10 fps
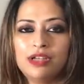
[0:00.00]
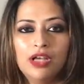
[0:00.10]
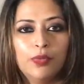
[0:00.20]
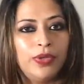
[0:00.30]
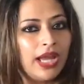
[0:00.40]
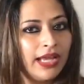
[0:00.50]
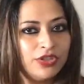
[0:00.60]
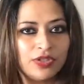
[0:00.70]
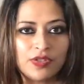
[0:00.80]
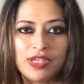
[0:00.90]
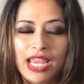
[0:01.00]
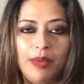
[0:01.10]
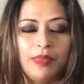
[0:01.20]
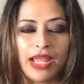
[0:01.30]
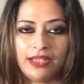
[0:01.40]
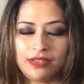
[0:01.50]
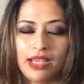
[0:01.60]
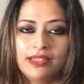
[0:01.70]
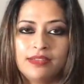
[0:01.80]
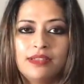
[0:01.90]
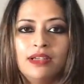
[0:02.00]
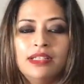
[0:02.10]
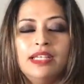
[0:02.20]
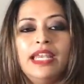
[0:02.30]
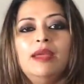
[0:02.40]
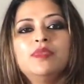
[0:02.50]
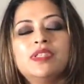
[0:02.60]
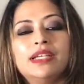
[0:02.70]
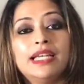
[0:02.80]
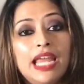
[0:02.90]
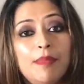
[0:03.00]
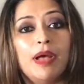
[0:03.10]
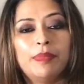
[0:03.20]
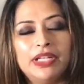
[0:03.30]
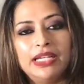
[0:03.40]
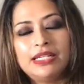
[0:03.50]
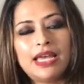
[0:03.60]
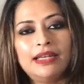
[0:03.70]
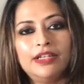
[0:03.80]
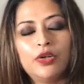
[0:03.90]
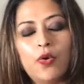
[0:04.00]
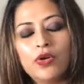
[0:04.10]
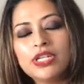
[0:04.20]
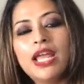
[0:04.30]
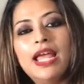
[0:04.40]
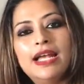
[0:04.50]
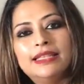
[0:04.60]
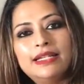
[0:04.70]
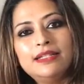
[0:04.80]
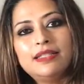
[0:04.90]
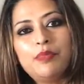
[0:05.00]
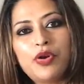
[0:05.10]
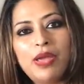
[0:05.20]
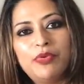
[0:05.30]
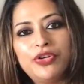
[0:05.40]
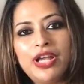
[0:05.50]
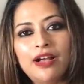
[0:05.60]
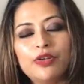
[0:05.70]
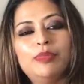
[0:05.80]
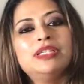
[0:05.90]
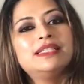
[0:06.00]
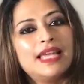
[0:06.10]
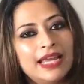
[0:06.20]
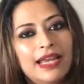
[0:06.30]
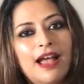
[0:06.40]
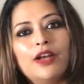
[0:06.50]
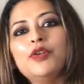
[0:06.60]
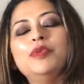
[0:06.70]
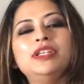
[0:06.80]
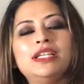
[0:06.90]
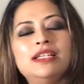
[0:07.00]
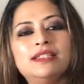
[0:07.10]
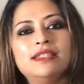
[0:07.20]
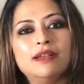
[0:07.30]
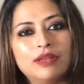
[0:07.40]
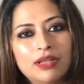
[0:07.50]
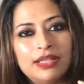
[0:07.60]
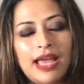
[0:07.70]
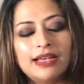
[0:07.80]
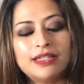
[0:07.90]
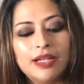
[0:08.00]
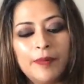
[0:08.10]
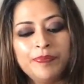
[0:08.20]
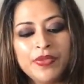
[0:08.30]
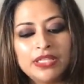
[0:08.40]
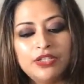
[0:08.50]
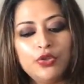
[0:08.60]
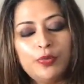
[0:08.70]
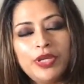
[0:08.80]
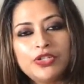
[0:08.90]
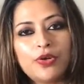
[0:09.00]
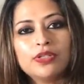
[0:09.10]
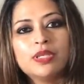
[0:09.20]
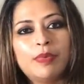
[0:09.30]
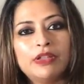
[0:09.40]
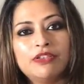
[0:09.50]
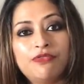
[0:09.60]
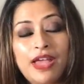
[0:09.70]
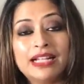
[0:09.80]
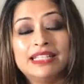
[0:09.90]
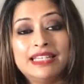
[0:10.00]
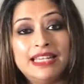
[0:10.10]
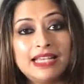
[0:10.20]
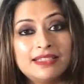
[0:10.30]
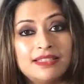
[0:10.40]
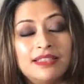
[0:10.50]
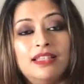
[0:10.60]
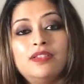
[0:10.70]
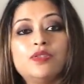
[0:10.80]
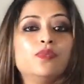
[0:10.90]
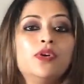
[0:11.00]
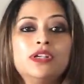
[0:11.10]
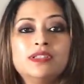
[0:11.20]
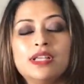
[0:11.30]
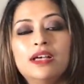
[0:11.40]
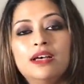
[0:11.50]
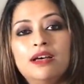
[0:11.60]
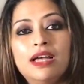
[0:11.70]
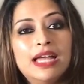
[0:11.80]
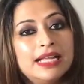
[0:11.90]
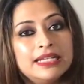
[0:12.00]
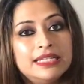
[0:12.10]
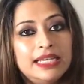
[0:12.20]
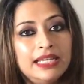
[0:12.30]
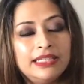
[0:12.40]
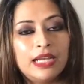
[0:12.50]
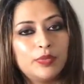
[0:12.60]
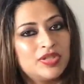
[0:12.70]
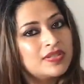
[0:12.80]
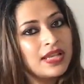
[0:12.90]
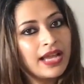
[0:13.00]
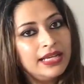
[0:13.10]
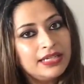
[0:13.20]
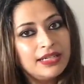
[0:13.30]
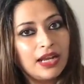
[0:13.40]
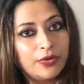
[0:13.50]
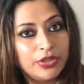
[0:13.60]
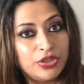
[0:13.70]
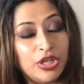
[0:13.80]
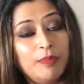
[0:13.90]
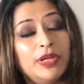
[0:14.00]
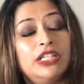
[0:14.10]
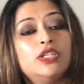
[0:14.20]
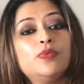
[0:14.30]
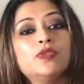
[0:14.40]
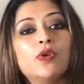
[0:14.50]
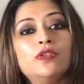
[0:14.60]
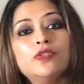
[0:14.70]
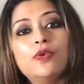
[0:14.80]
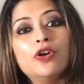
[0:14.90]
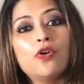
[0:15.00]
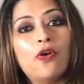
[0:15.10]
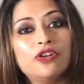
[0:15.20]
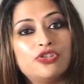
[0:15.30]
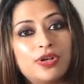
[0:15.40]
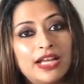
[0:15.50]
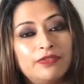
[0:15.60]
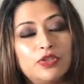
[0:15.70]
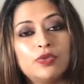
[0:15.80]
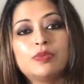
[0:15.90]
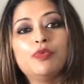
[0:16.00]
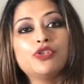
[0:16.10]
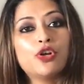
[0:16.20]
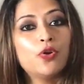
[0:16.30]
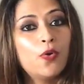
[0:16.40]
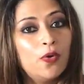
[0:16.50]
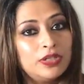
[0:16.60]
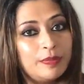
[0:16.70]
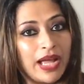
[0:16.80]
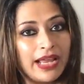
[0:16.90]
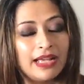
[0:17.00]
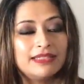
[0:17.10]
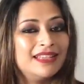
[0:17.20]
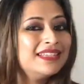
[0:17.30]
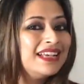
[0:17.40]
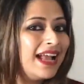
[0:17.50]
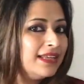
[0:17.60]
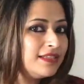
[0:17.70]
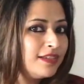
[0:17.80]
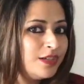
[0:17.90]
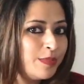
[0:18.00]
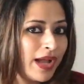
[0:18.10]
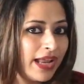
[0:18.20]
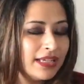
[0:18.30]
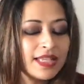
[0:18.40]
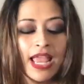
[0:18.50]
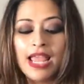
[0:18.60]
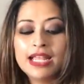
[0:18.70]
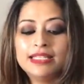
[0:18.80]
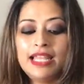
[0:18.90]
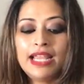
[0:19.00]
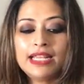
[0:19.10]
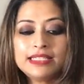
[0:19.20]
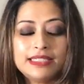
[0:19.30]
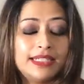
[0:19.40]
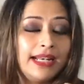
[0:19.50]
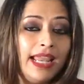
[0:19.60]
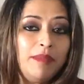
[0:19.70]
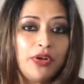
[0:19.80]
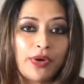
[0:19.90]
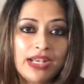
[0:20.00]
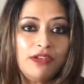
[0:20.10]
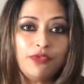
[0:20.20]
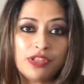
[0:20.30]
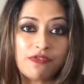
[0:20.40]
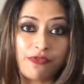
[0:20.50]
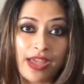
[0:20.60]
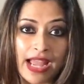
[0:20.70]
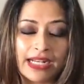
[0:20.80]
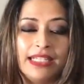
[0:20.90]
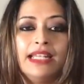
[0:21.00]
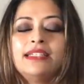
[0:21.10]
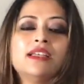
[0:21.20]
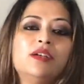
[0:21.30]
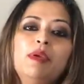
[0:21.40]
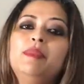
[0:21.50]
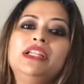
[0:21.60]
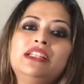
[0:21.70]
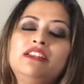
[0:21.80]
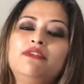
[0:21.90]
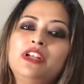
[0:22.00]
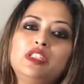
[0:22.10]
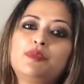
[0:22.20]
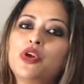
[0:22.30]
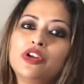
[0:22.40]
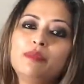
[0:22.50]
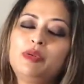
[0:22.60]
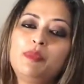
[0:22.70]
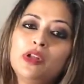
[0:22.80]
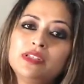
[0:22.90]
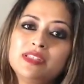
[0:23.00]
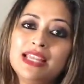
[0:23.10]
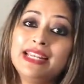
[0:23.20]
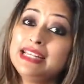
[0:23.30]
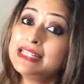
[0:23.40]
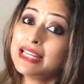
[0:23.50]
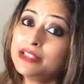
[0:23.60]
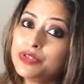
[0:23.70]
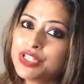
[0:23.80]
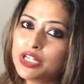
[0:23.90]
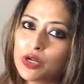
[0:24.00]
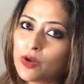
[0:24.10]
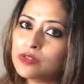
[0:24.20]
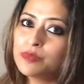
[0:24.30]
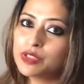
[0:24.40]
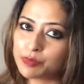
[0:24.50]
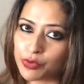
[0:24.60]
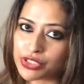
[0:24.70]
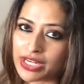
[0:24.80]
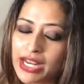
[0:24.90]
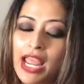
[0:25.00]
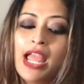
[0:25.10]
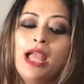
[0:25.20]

I just named as the names that came up in the Italian court. That is their primary argument. Second argument is that the UPA talks about the fact that yes, this was a deal that was signed in our regime, but this was also a contract which was put on hold by us and cancelled by us. They claim credit for the fact that, remember, in the defense procurement policy, an integrity clause was put in.